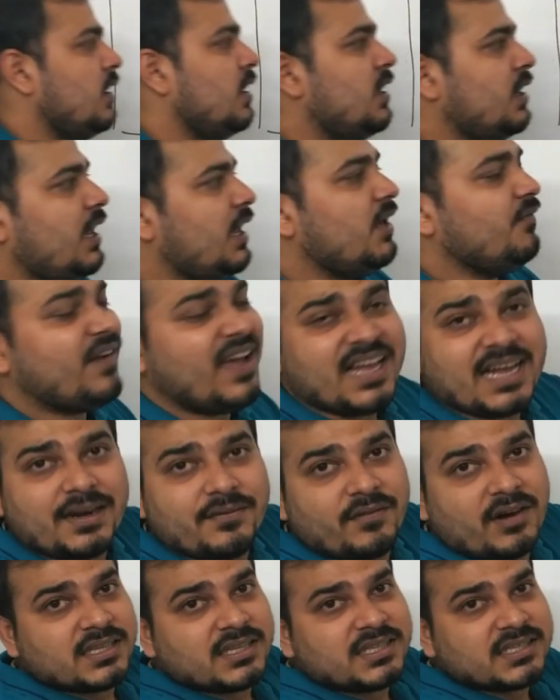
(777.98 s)
if I convert
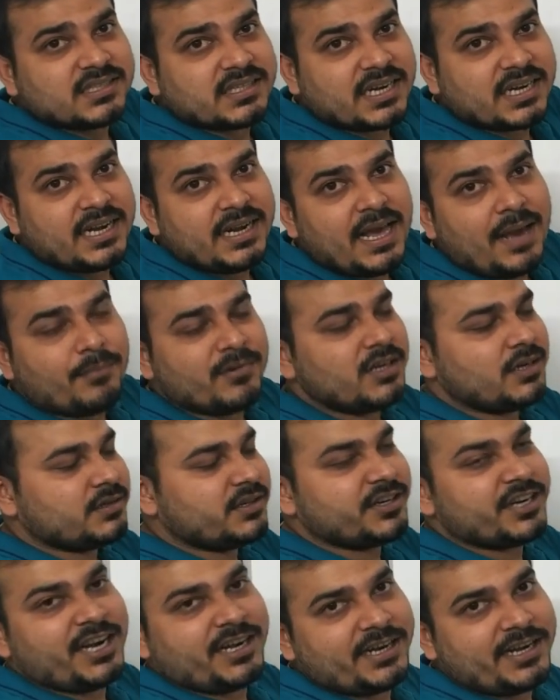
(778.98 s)
this three dim three
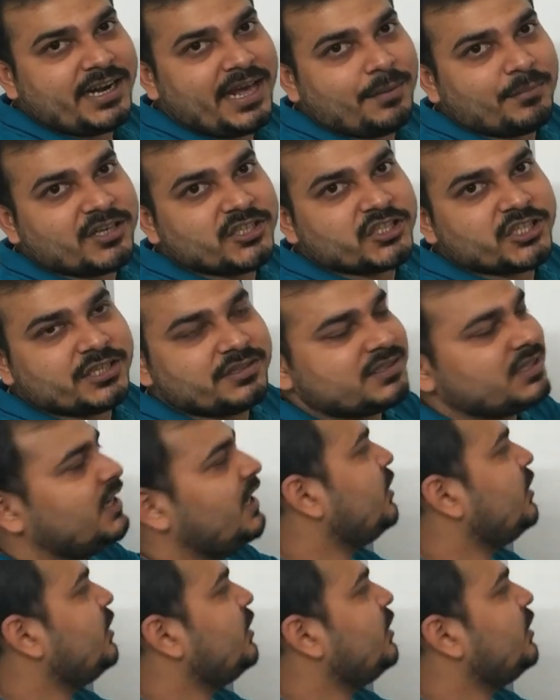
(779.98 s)
hundred dimensions into